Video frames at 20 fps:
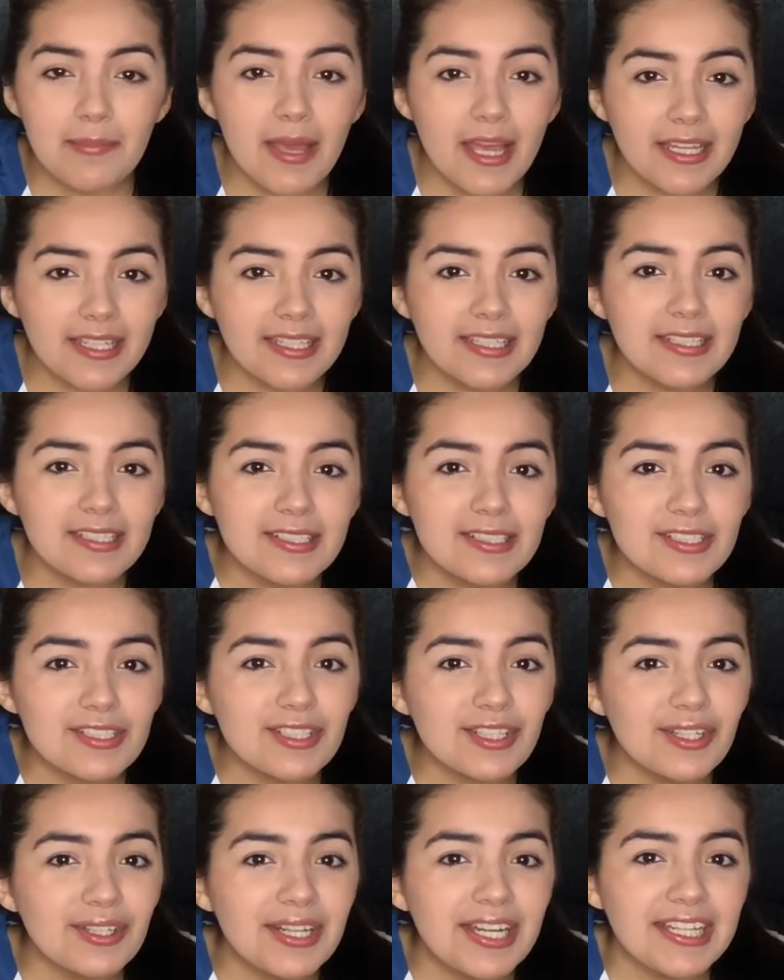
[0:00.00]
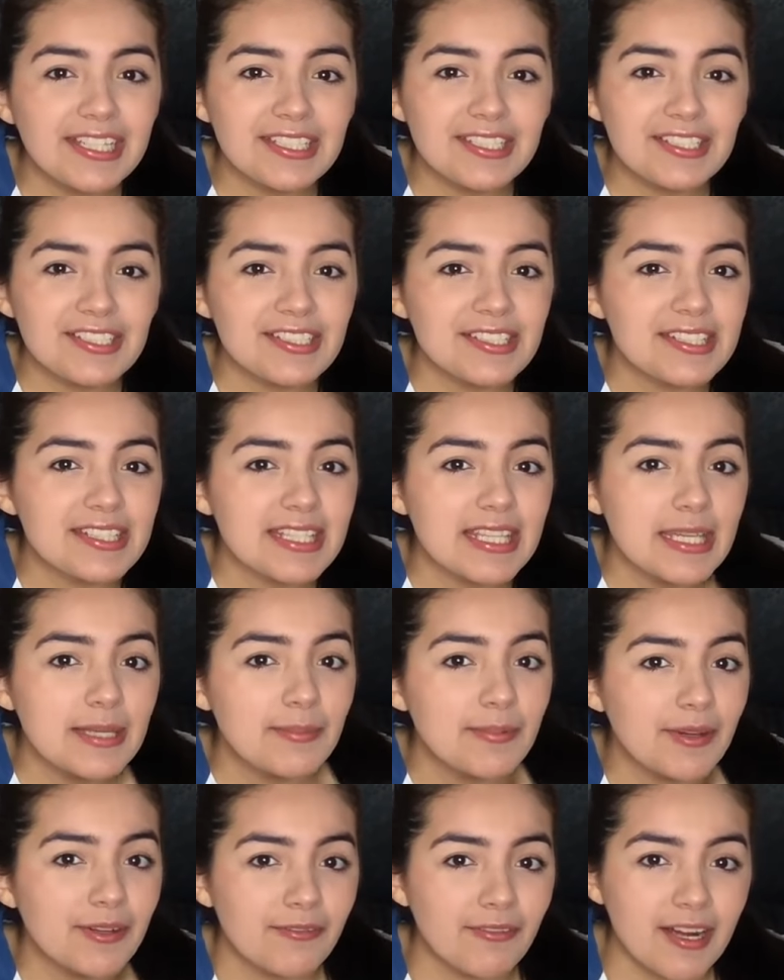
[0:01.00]
package, go ahead and just
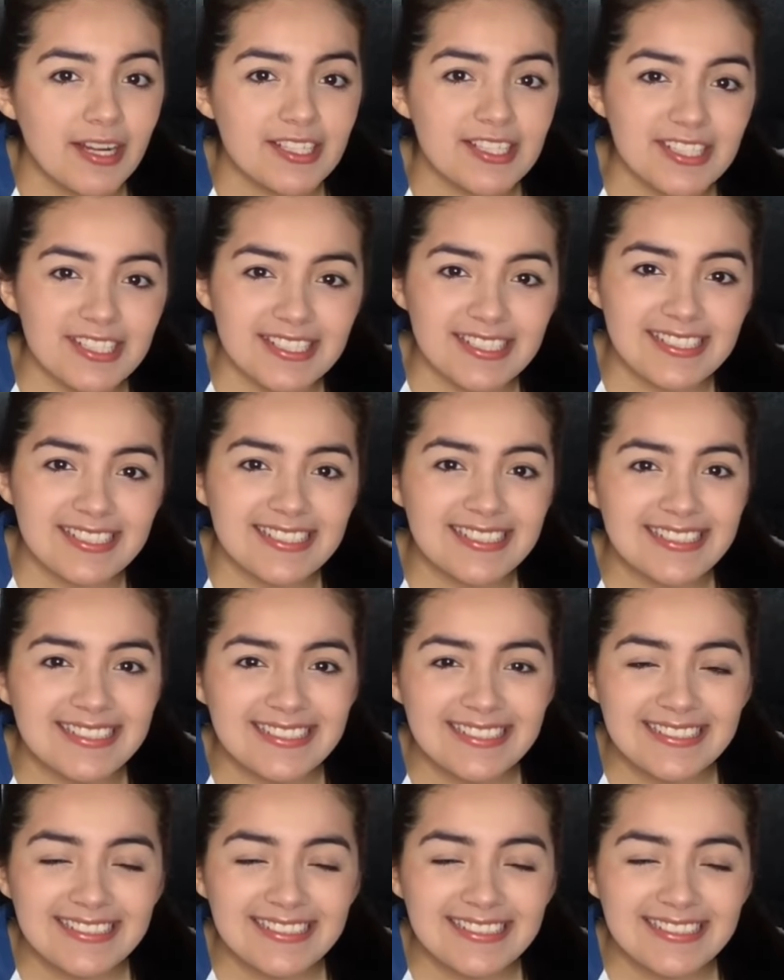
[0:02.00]
keep on watching.